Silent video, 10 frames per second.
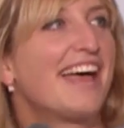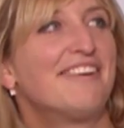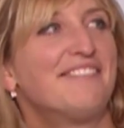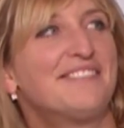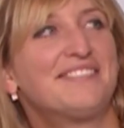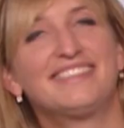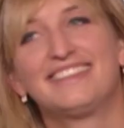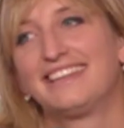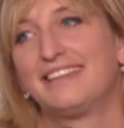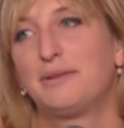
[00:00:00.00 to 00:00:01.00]
um,
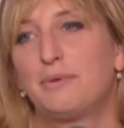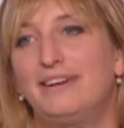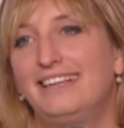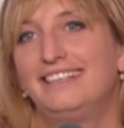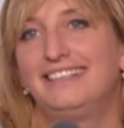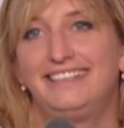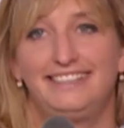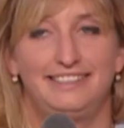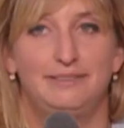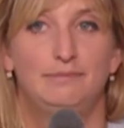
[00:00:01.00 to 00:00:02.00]
well,
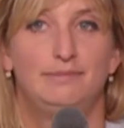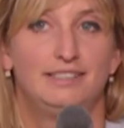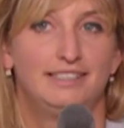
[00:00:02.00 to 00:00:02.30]
um,